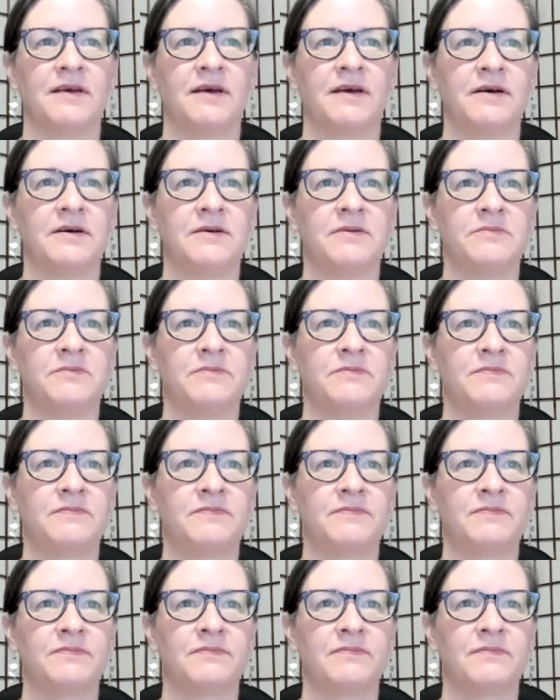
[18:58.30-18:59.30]
I'm
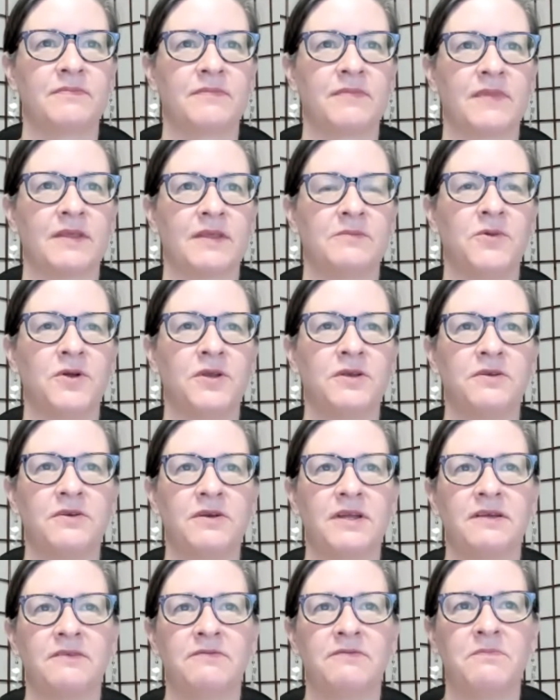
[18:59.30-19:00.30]

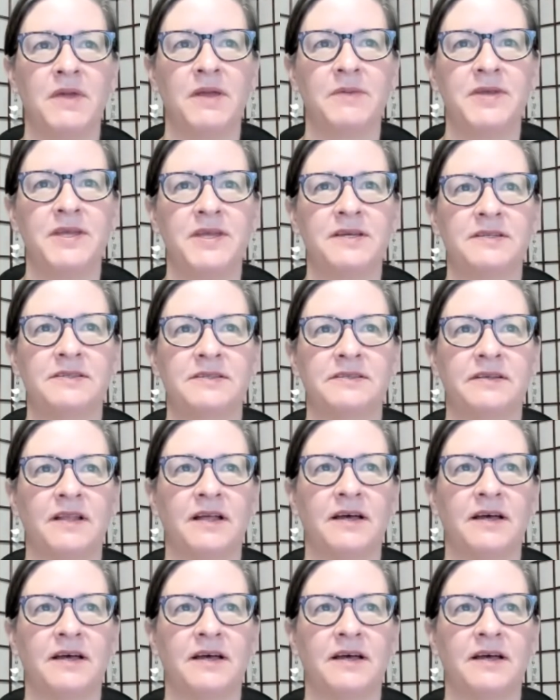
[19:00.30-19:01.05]
wondering if maybe it's